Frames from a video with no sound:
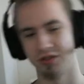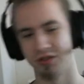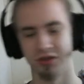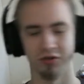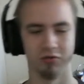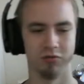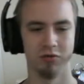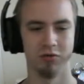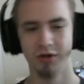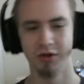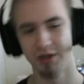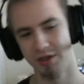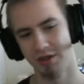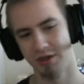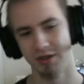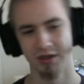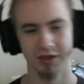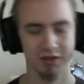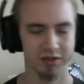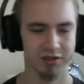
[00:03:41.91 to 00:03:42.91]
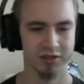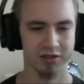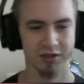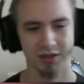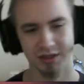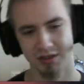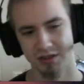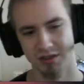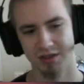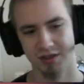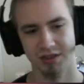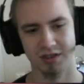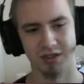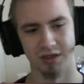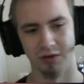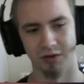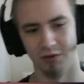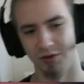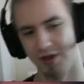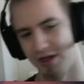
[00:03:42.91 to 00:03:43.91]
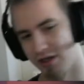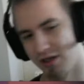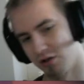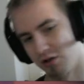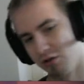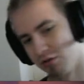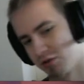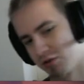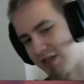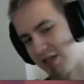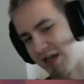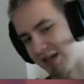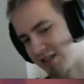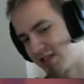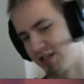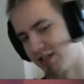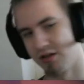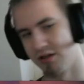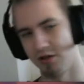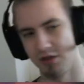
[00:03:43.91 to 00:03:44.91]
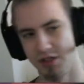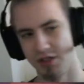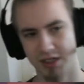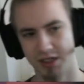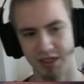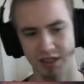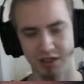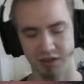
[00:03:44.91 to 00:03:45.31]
so there goes that synergy.